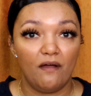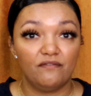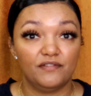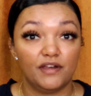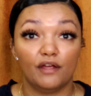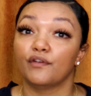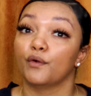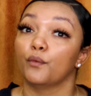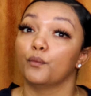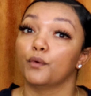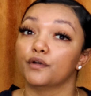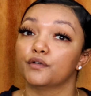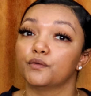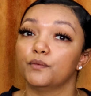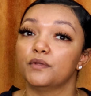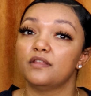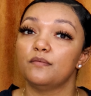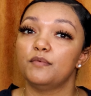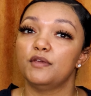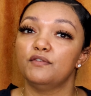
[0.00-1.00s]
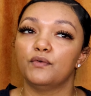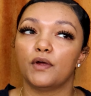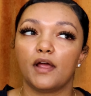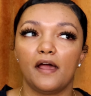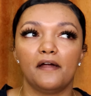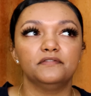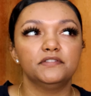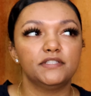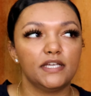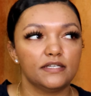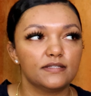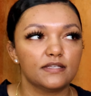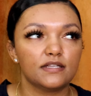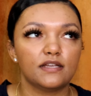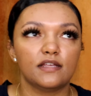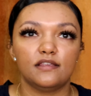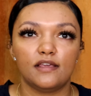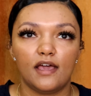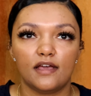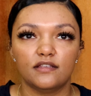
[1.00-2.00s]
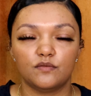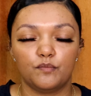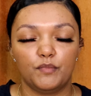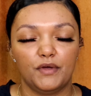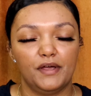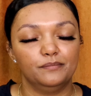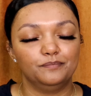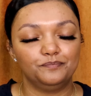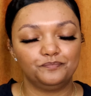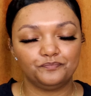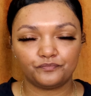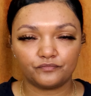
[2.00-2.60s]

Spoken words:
I've never worked with it before. I've tasted it, yes, but